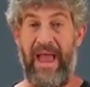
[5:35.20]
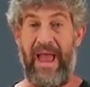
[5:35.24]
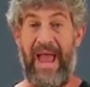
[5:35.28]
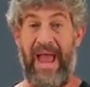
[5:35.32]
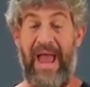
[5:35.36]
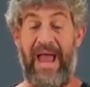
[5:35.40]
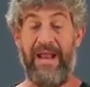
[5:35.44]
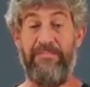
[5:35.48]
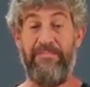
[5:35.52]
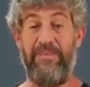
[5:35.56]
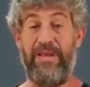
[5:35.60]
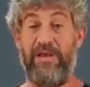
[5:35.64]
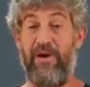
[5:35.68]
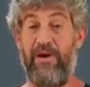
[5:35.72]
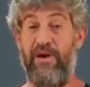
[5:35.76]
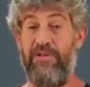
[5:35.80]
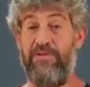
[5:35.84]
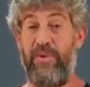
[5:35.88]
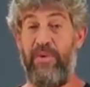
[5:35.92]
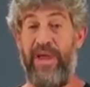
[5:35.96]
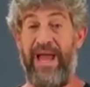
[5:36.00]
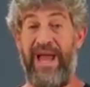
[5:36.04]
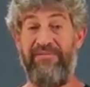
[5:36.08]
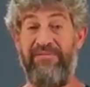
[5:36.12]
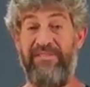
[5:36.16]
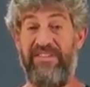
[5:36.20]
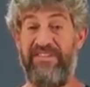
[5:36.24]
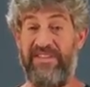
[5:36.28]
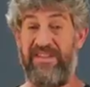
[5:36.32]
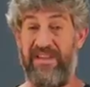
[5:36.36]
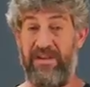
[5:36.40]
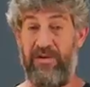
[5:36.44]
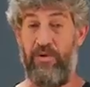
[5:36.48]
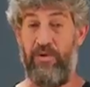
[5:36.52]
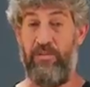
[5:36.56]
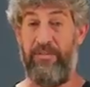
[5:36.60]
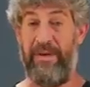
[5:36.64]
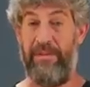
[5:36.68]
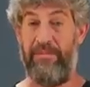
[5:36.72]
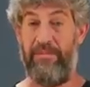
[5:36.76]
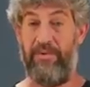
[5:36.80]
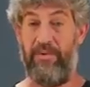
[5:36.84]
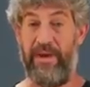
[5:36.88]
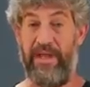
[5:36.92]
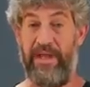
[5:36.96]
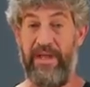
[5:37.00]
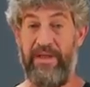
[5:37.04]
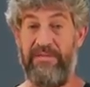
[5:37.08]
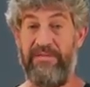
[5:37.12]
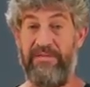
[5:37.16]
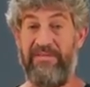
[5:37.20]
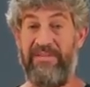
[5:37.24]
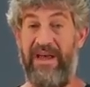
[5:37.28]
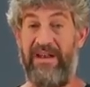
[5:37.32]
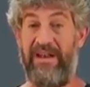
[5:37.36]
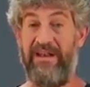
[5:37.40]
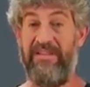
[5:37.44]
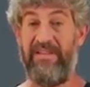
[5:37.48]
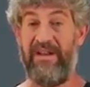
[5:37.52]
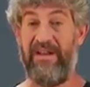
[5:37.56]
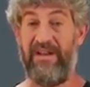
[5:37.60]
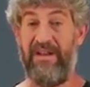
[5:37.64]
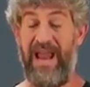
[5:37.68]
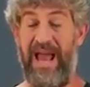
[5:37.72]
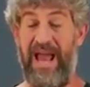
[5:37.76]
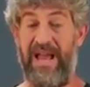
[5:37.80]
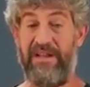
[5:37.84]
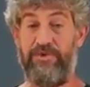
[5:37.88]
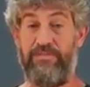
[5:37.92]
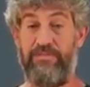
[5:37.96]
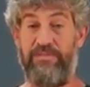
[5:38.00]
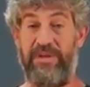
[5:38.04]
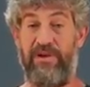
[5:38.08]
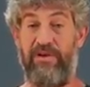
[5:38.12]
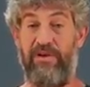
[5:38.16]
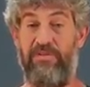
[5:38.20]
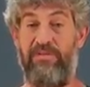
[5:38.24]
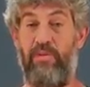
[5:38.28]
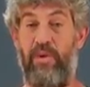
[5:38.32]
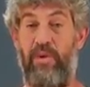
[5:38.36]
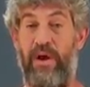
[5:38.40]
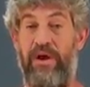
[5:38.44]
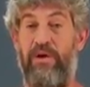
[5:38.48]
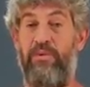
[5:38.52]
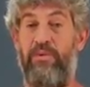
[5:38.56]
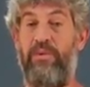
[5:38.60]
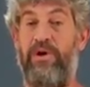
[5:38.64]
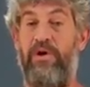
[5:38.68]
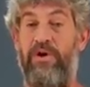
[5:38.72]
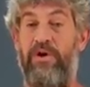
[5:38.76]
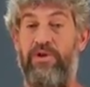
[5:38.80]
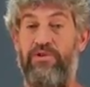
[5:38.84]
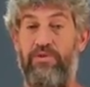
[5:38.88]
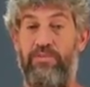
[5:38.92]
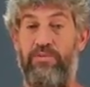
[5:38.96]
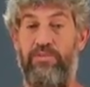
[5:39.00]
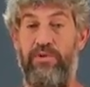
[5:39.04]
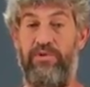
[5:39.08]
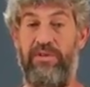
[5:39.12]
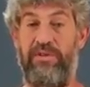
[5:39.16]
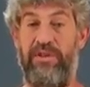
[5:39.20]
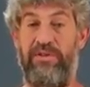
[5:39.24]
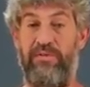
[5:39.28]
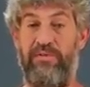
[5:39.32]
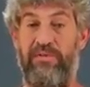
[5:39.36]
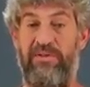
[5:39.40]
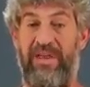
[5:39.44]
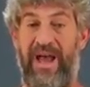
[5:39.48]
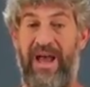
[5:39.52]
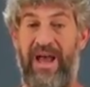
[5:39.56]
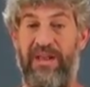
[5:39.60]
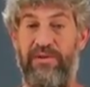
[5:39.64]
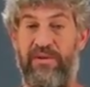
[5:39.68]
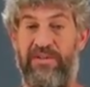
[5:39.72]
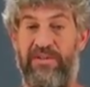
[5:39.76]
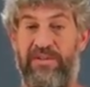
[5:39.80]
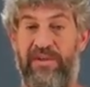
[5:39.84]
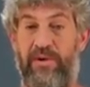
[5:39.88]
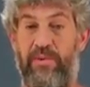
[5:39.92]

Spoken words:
And because we have a single memory, that is a clash, because what are we going to put into the address?